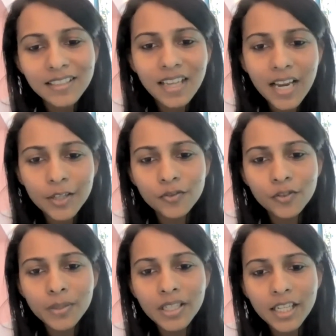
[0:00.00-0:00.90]
Is that
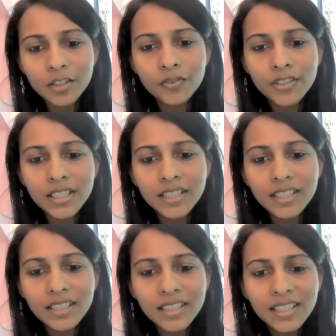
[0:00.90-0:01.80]
what you're asking, sir?
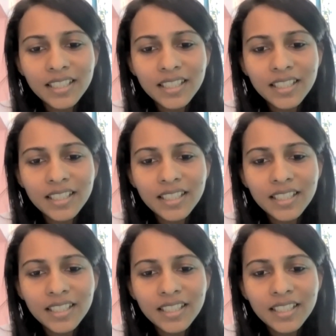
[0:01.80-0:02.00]
Hydrophobic.